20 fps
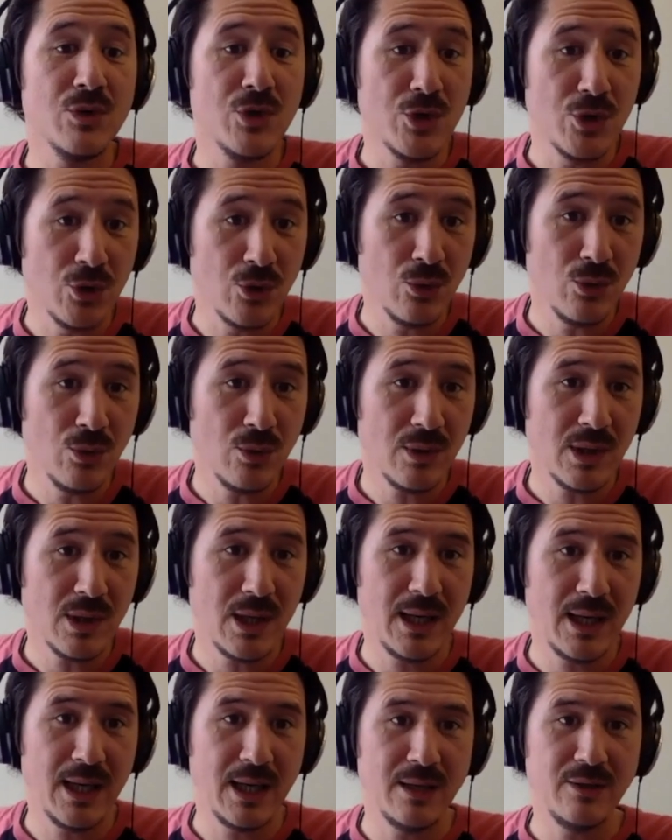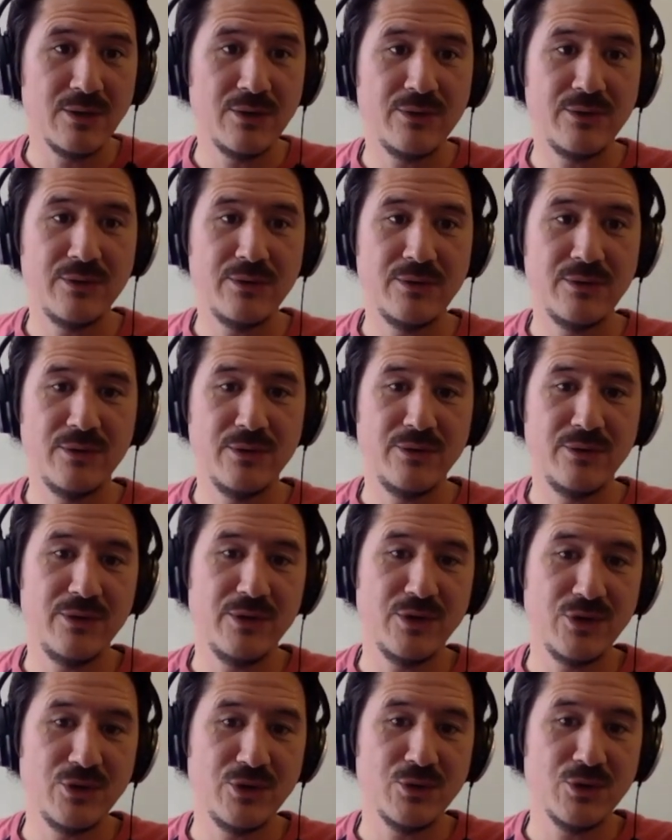you, and th-
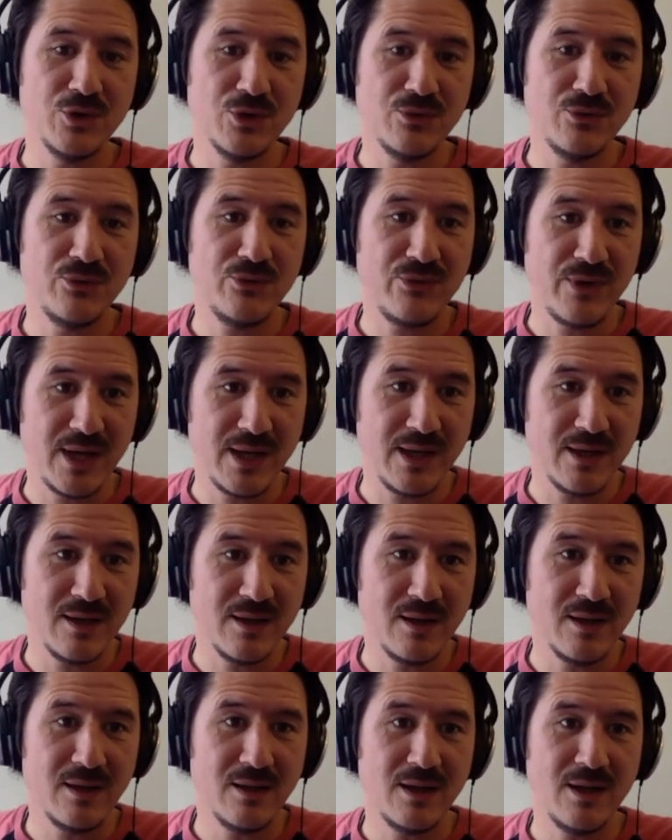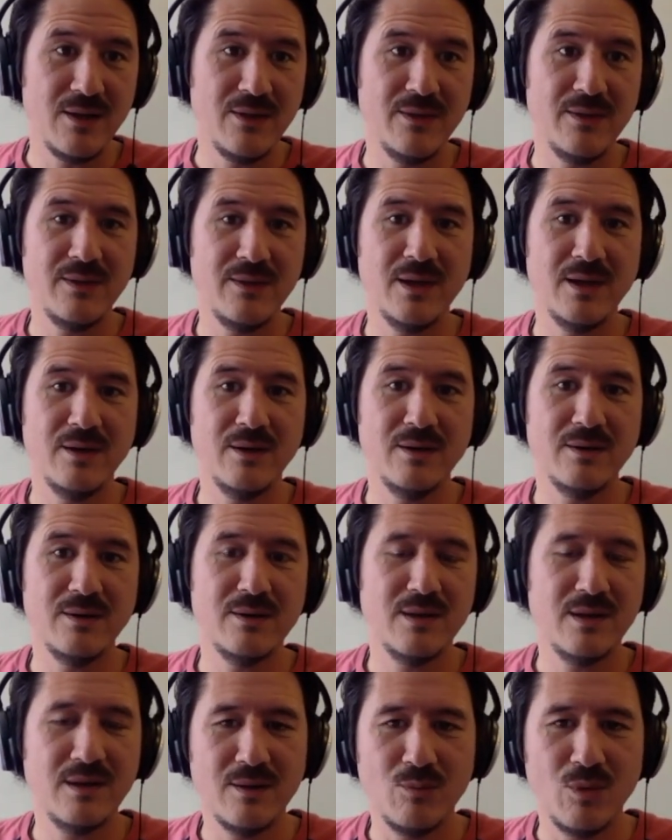that you could fail, and, and,
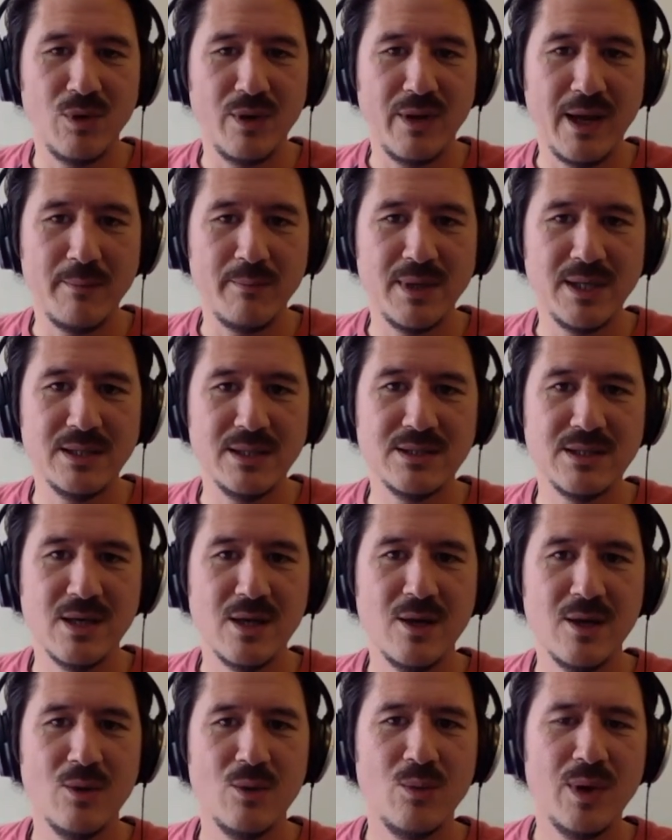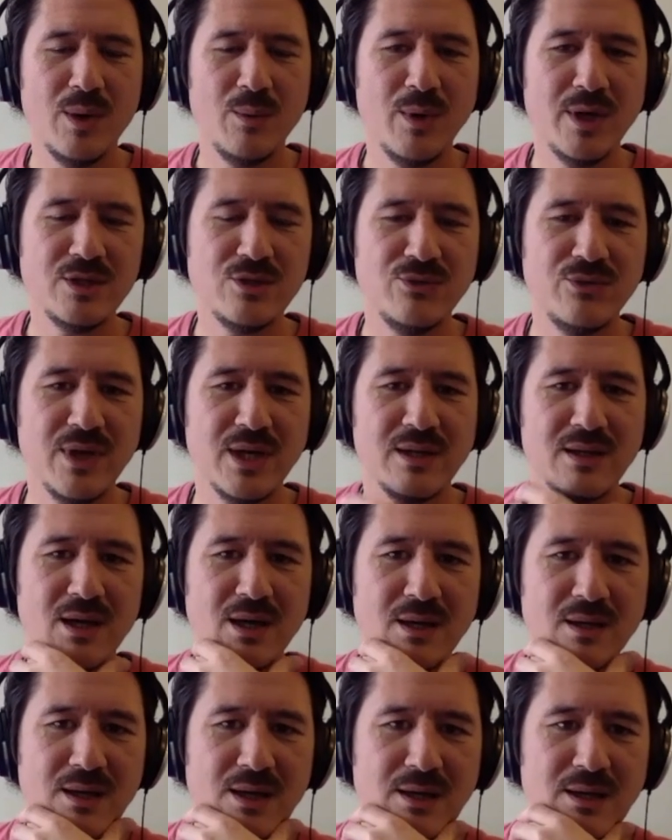and what that means. Where, where do you think
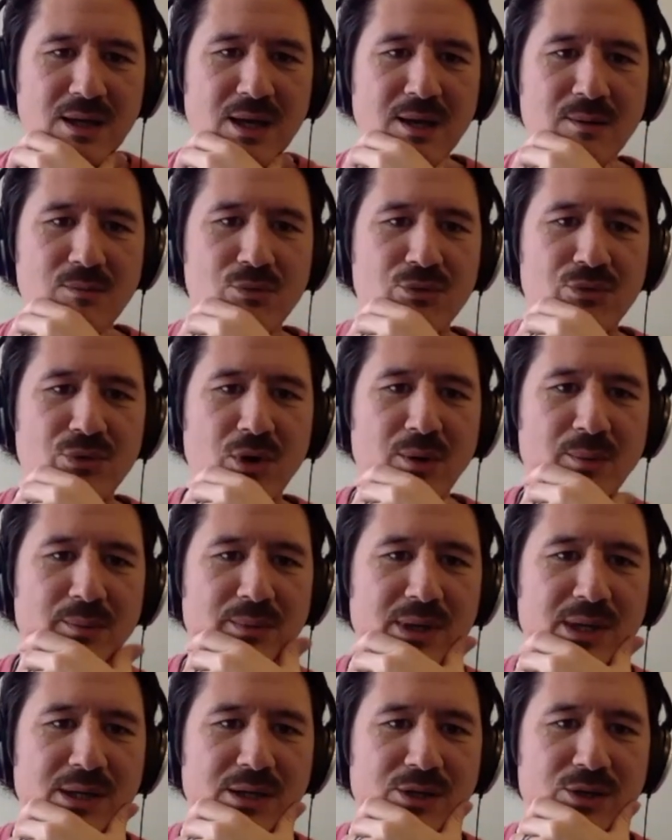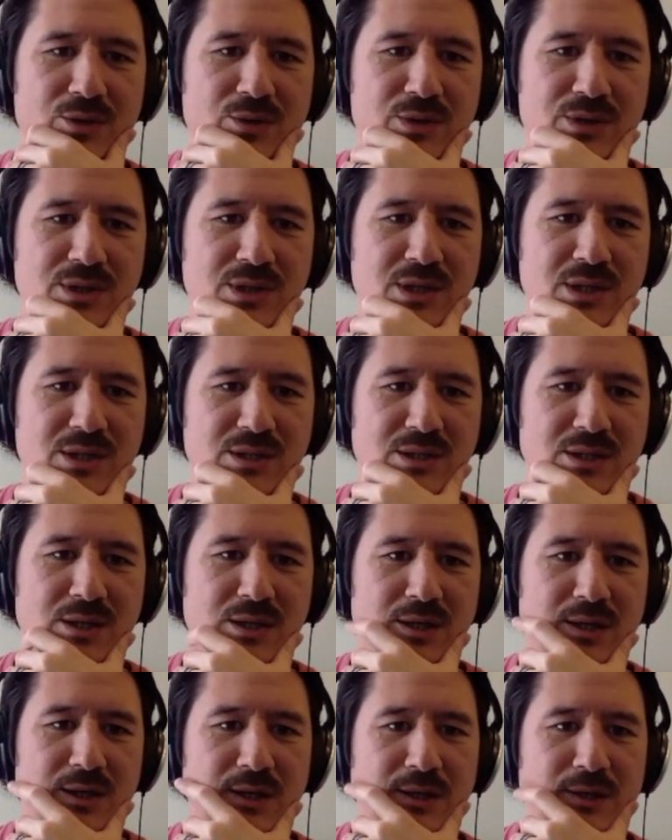that, that came from in you as a youngster?
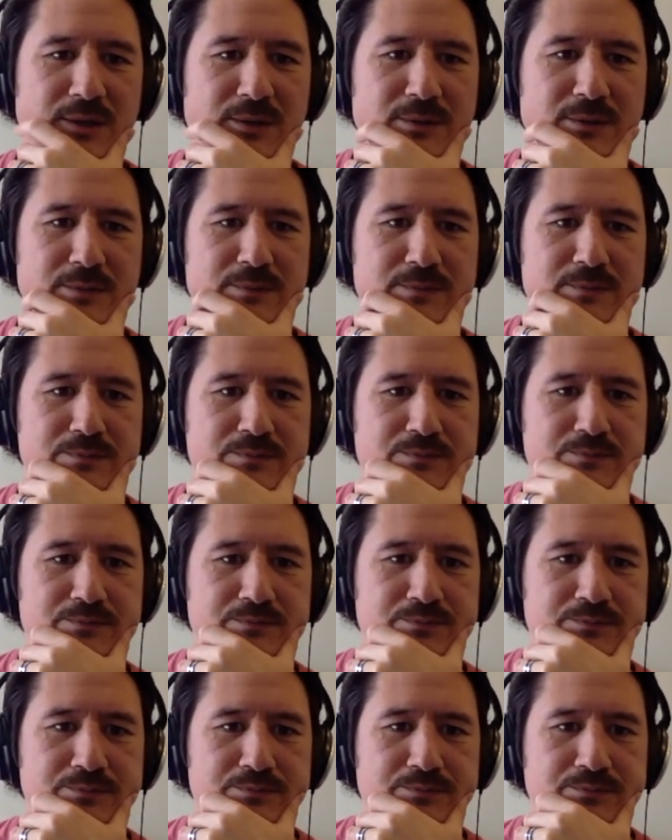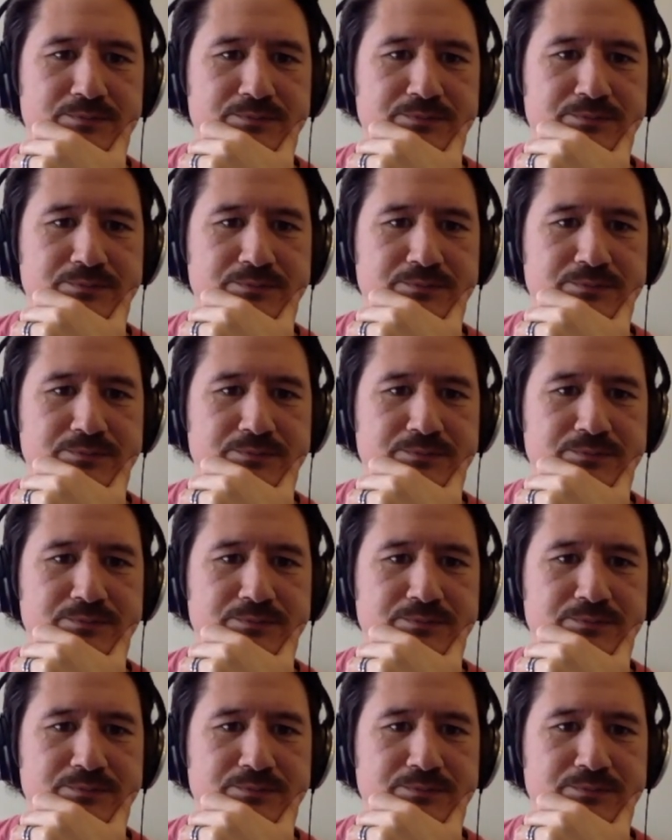It's